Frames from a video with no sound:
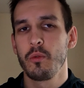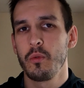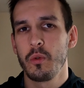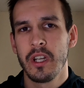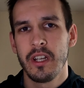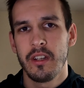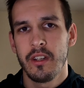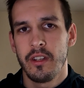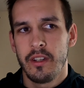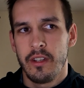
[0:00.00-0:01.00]
who
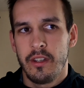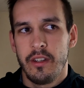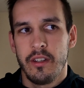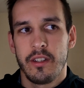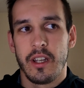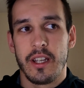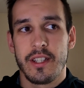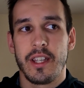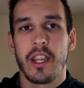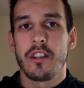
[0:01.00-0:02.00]

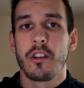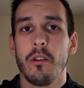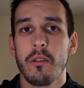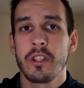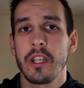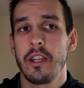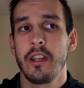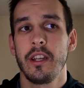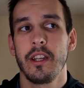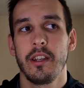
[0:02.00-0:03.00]
sticking to goals.
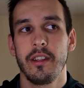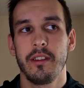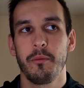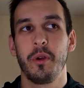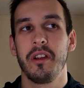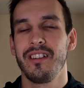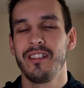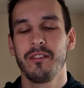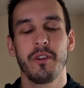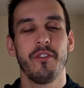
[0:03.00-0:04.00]

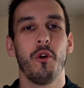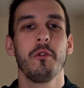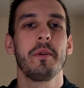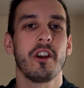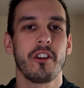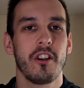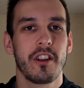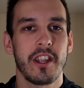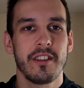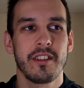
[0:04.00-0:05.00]
We've all been on
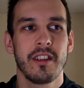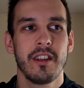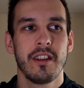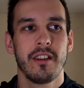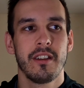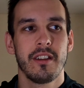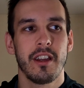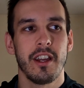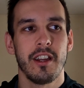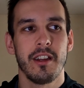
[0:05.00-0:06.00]
holidays.
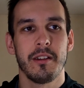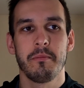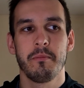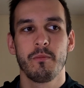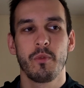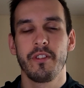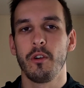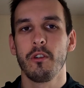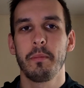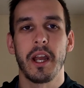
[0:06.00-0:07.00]
We've
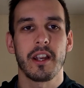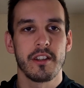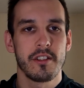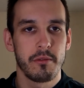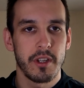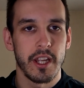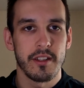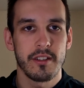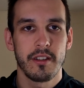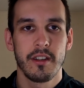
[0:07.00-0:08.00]
all packed a
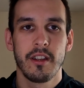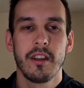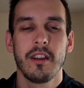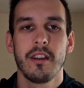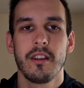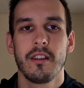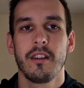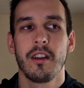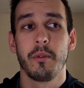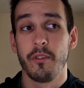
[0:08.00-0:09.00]
suitcase,
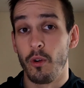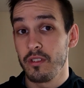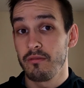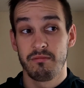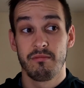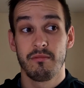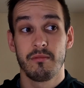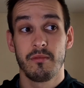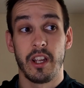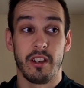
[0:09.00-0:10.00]
and we've
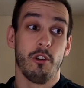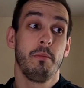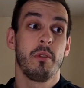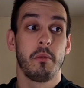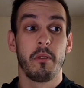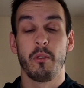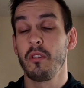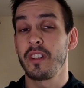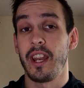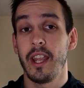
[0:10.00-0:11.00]

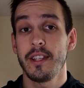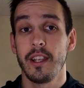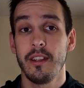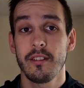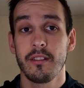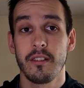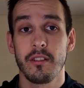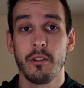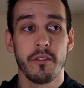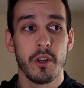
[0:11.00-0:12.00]
all done essays
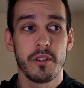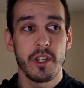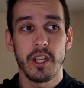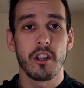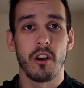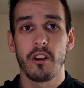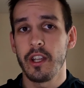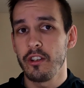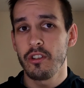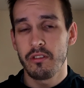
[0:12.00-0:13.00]
in university,
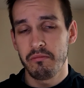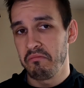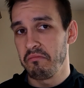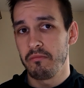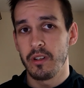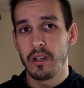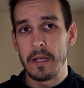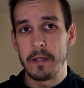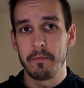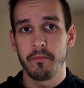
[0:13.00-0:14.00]
college,
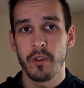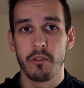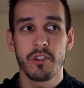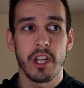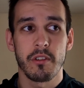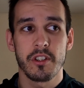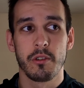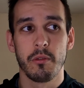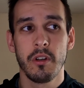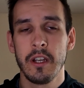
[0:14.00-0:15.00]
general
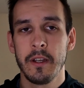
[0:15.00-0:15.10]
school.